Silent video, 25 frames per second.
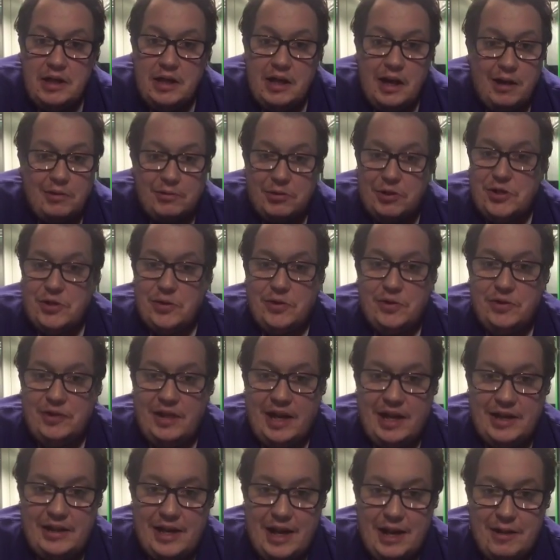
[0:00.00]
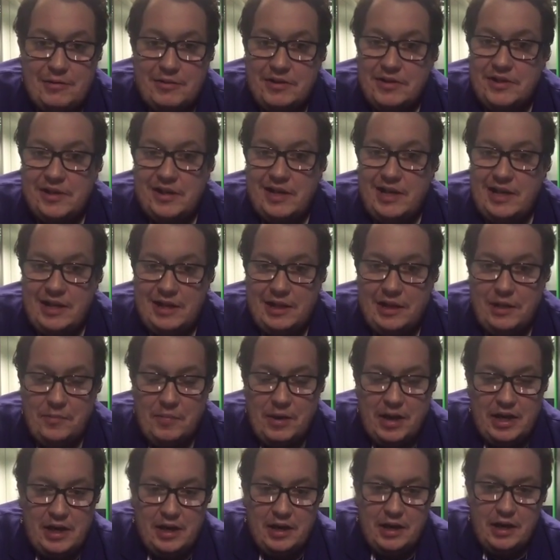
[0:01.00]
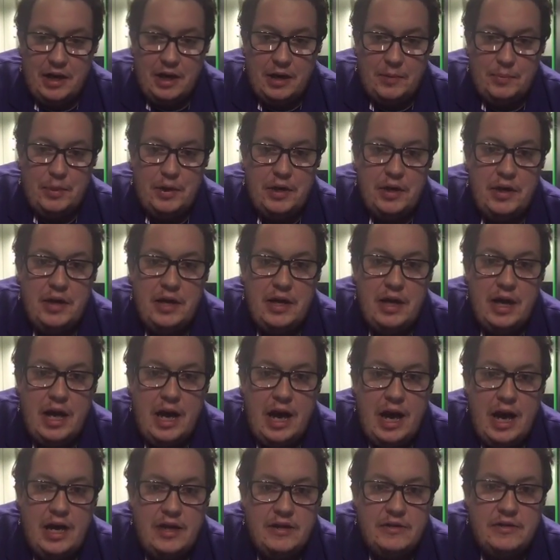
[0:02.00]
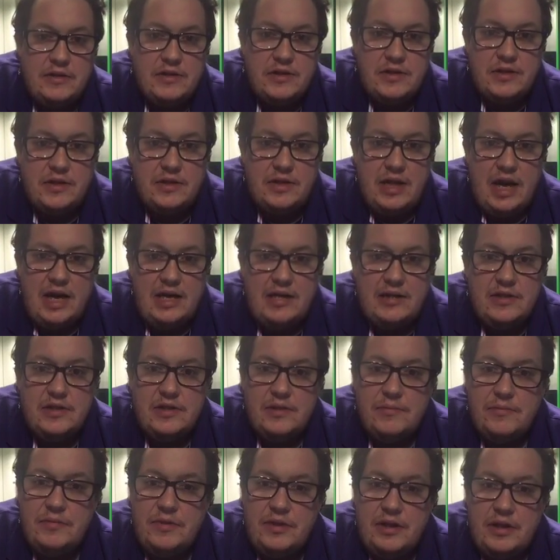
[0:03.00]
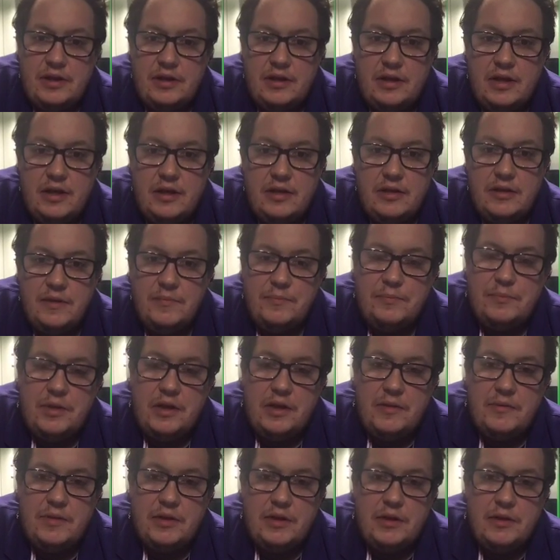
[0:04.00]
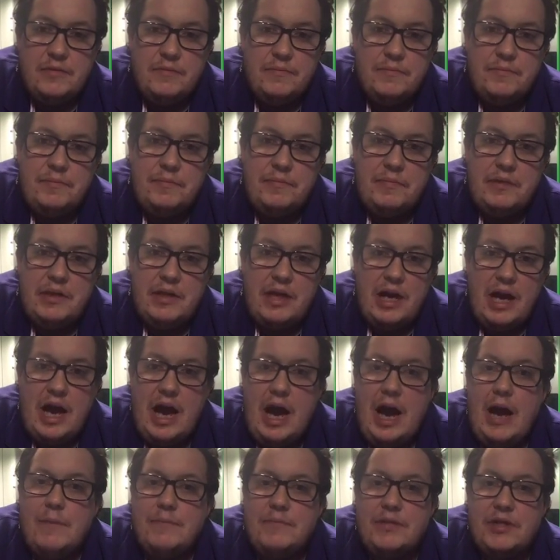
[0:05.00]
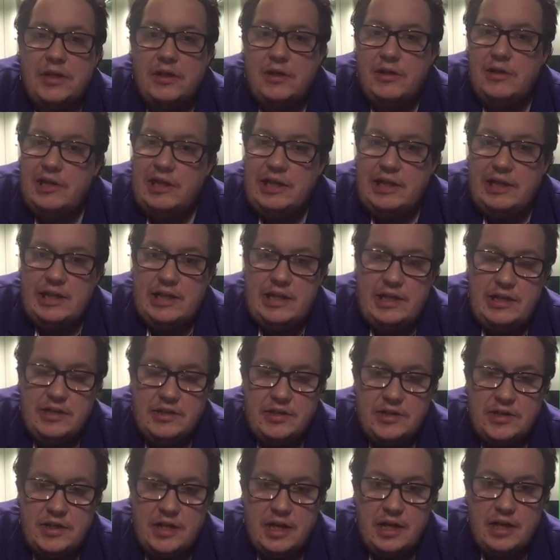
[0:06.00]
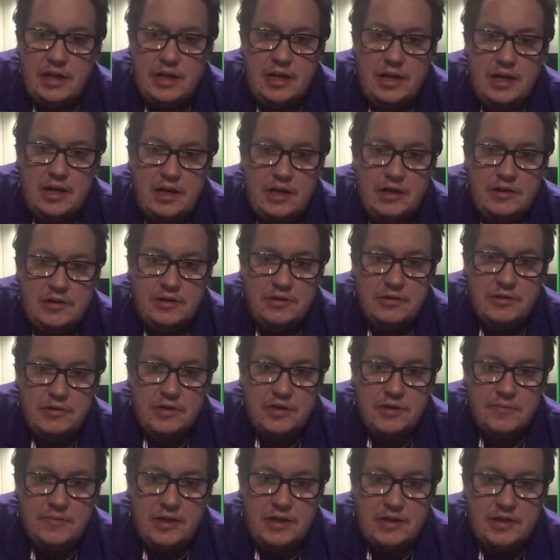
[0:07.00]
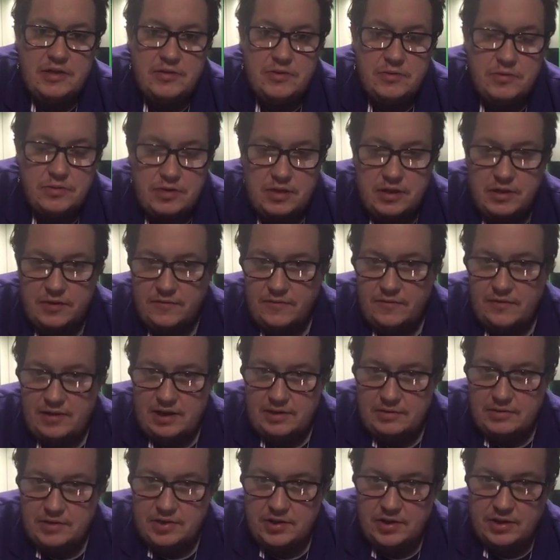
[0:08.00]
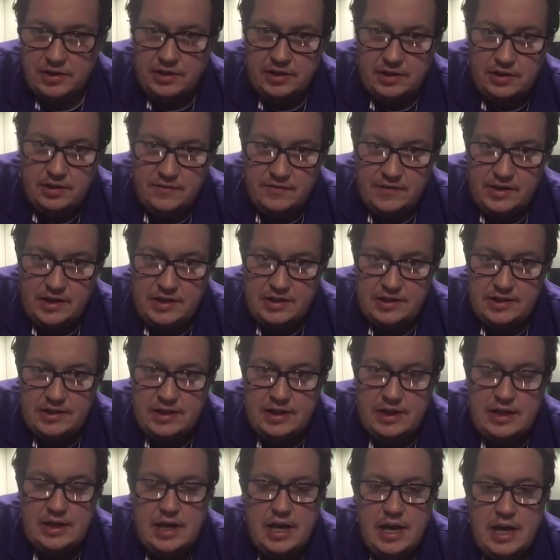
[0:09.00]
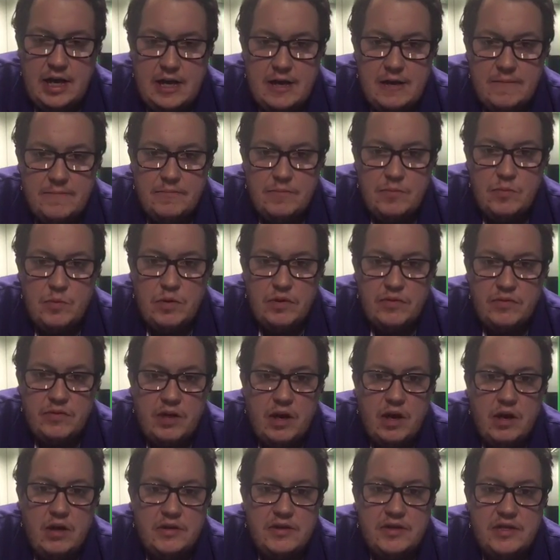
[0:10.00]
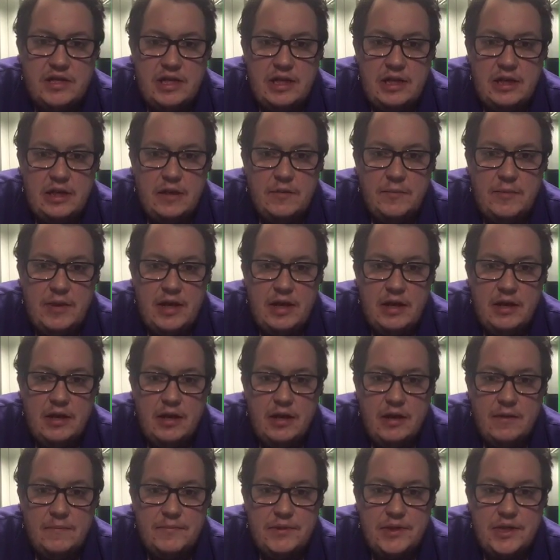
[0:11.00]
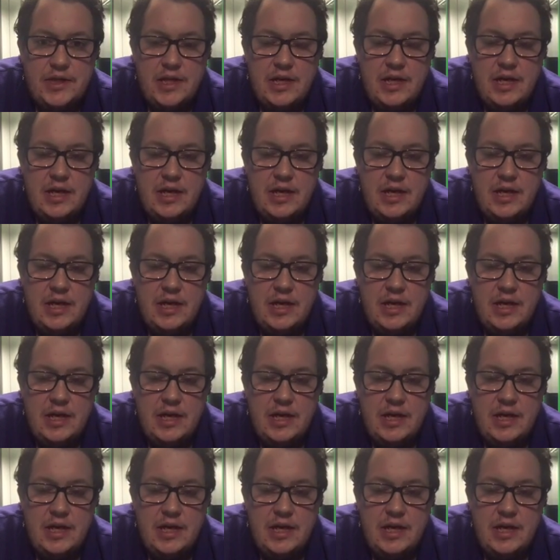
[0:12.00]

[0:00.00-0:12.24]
I'll shorten that down. It's an incubator hub, and that is something that Birmingham absolutely needs. I do some extra work for outside the university with regards to incubator hubs,